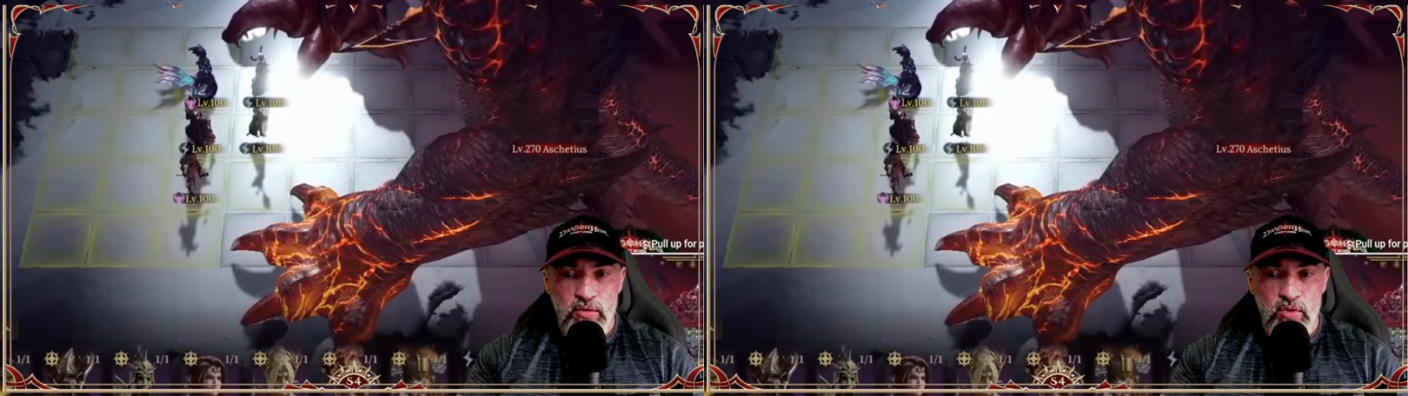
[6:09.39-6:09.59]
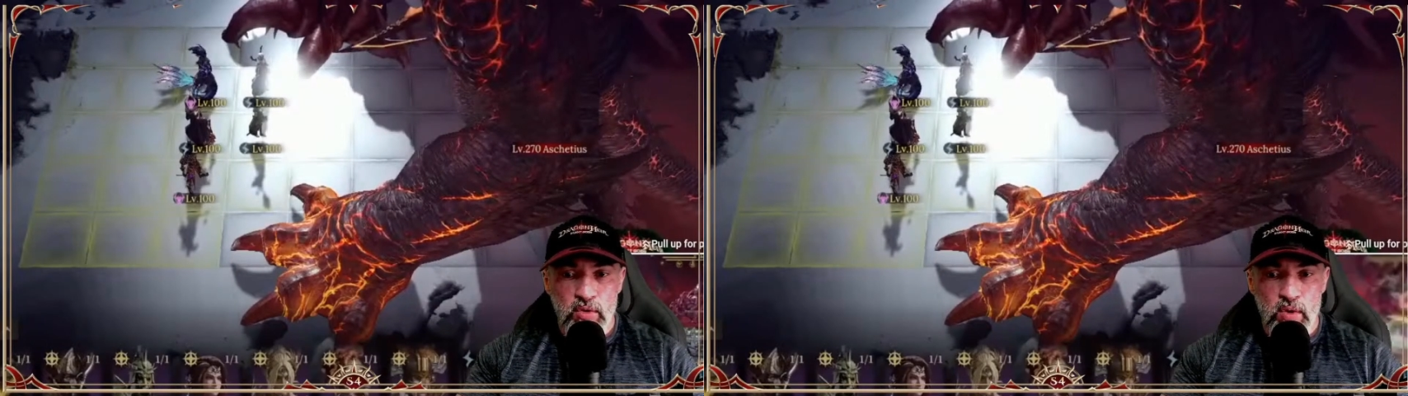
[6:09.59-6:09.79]

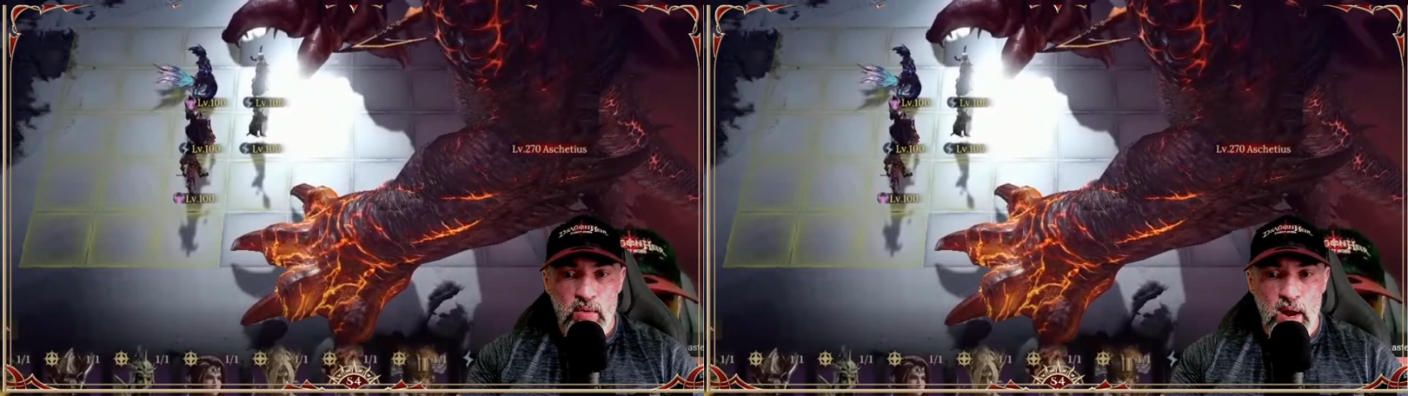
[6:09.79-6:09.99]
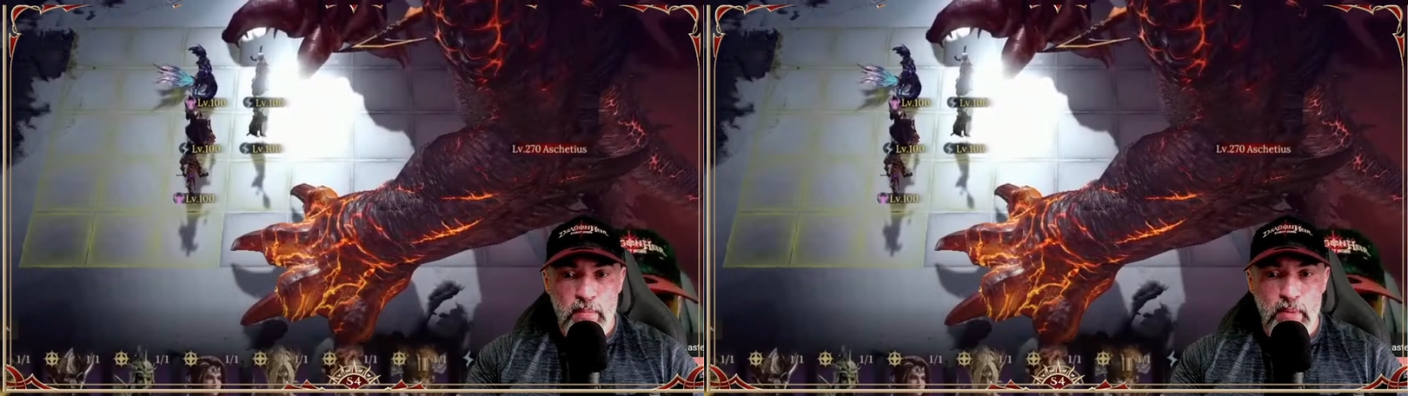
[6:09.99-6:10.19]
to
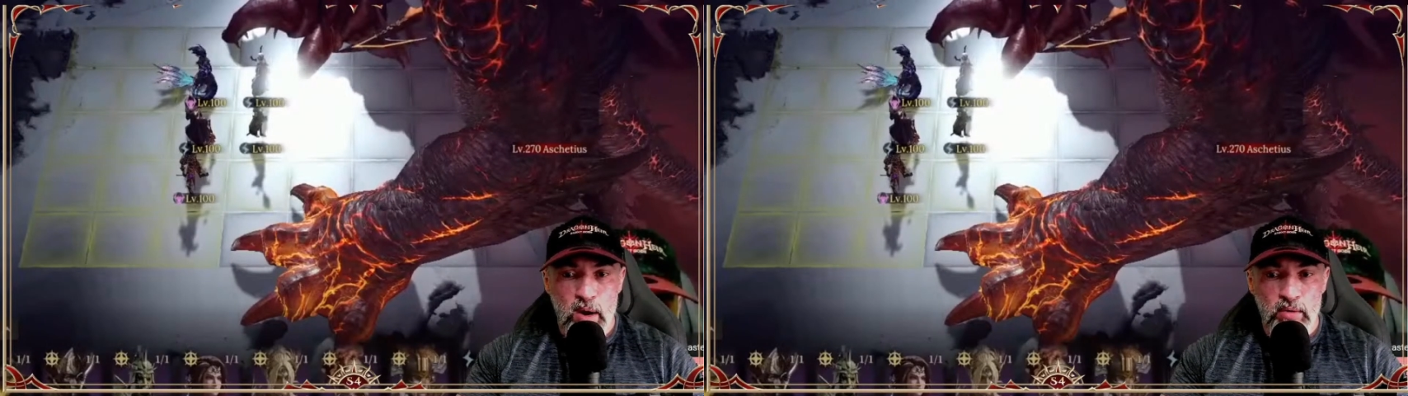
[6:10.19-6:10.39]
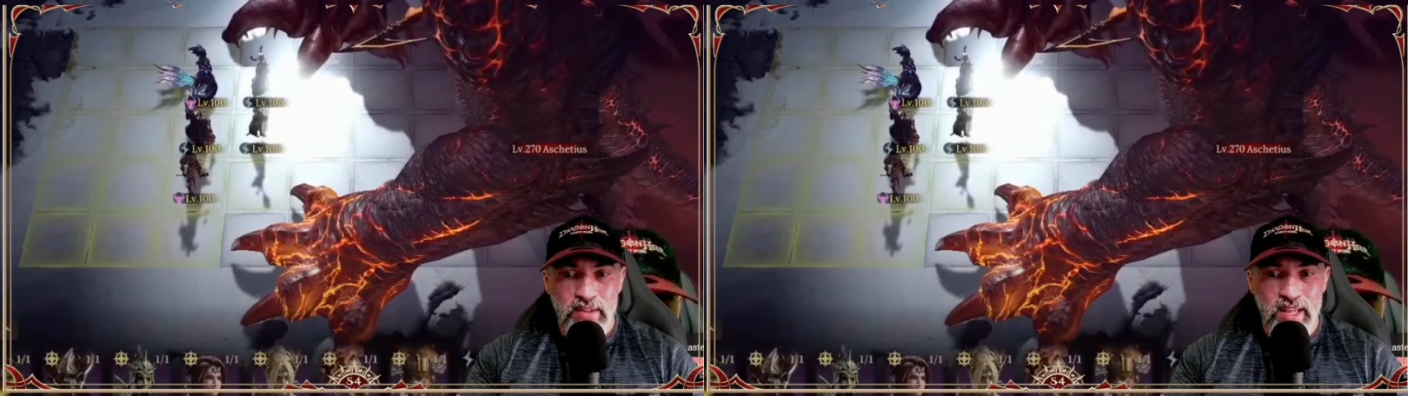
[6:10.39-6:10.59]
know
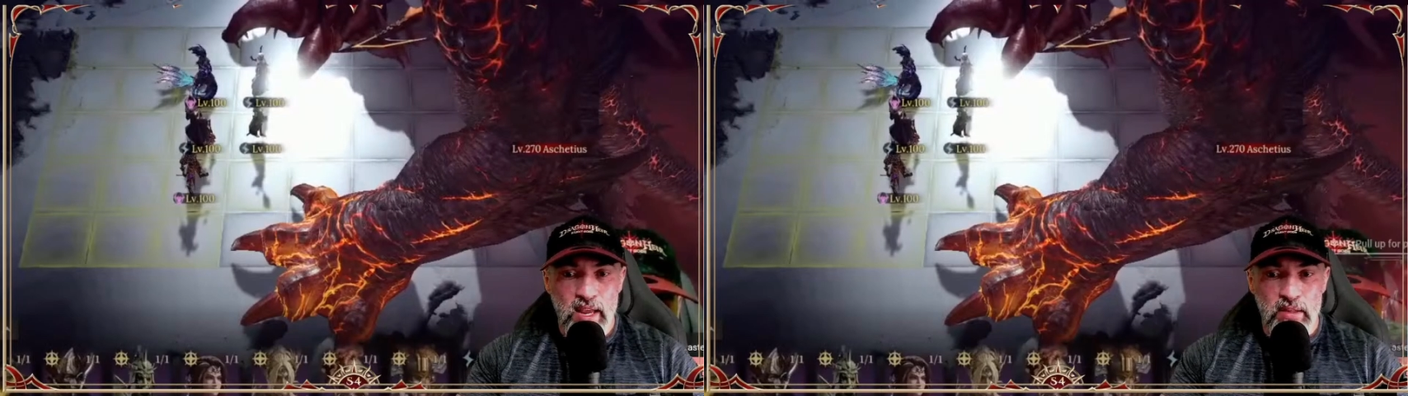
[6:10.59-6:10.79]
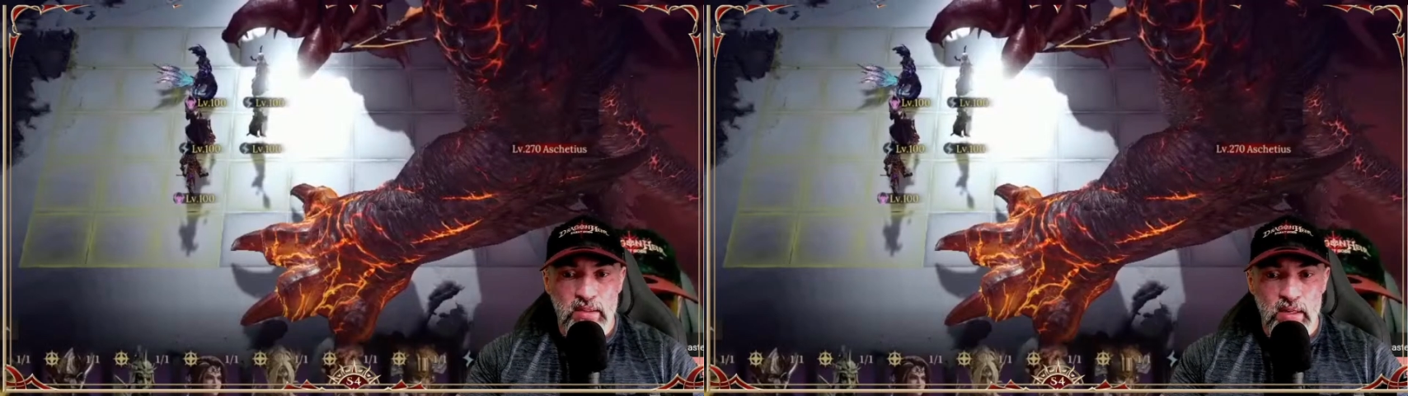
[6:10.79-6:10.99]
about
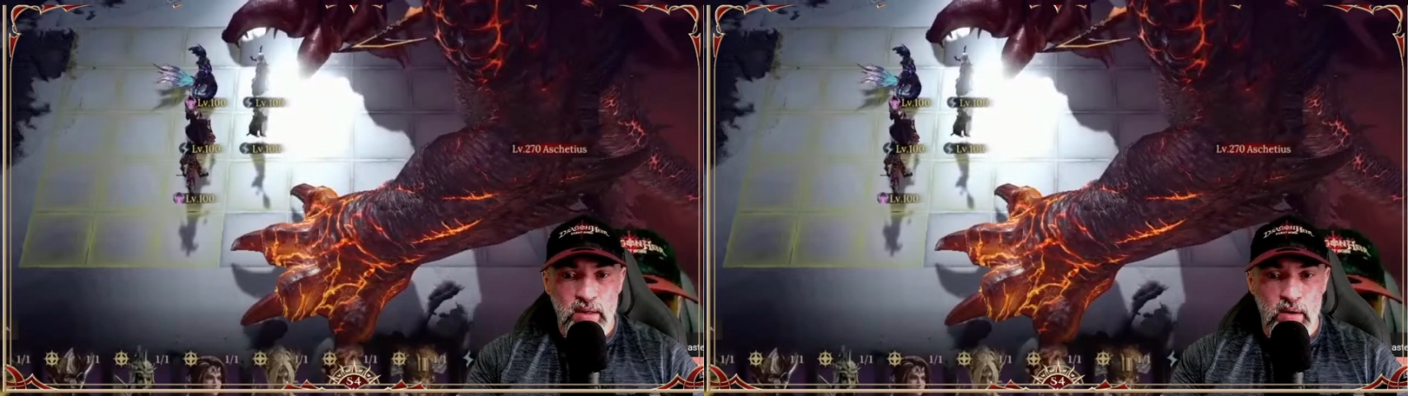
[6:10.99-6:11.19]
this.